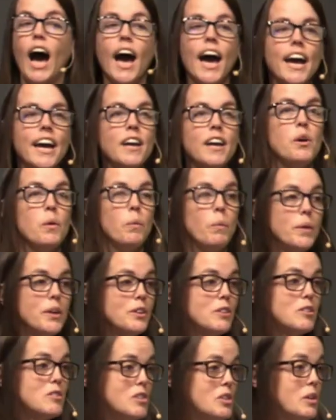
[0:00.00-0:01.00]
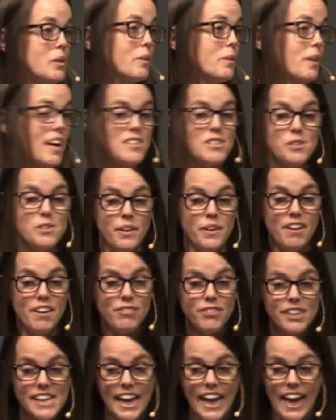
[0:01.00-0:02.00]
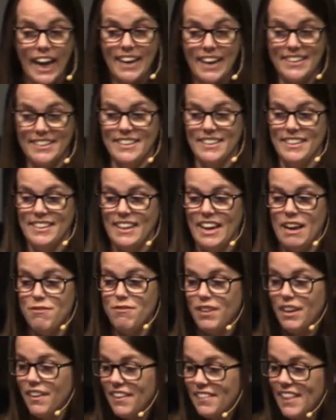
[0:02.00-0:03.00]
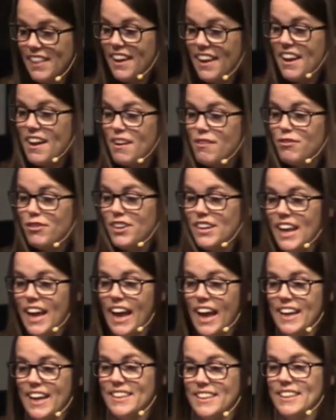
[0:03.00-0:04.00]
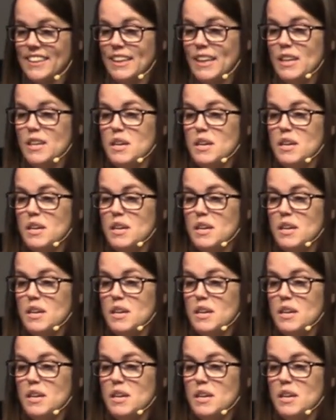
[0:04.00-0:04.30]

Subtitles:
I will too. I do every day. I fail at that every day.